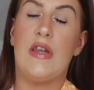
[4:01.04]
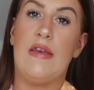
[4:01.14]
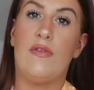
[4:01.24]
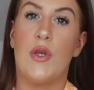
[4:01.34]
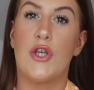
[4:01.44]

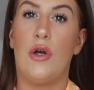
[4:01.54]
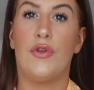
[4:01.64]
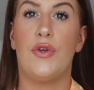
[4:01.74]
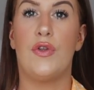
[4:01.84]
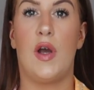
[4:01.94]
sleeves which
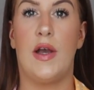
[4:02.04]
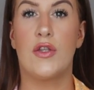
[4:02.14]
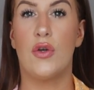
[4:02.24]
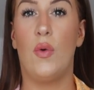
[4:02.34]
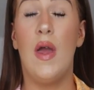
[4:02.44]
aren't too tight
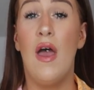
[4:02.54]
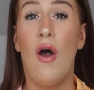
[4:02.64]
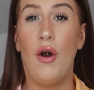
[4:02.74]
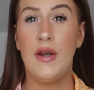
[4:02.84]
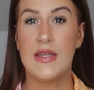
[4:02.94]
at all.
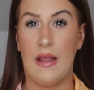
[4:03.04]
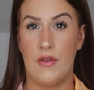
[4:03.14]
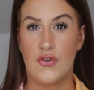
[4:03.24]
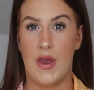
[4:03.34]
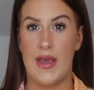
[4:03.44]
Honestly,
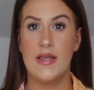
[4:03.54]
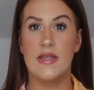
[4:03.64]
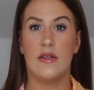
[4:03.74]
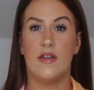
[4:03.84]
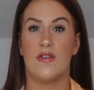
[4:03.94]
the
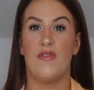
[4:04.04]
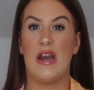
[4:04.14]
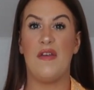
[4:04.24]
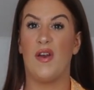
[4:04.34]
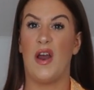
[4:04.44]
dress doesn't
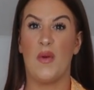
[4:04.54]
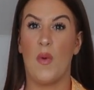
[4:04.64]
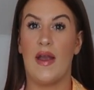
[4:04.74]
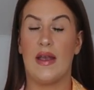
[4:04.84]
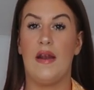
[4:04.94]
really feel like you're
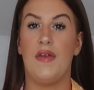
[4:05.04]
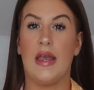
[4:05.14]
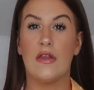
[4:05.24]
wearing anything.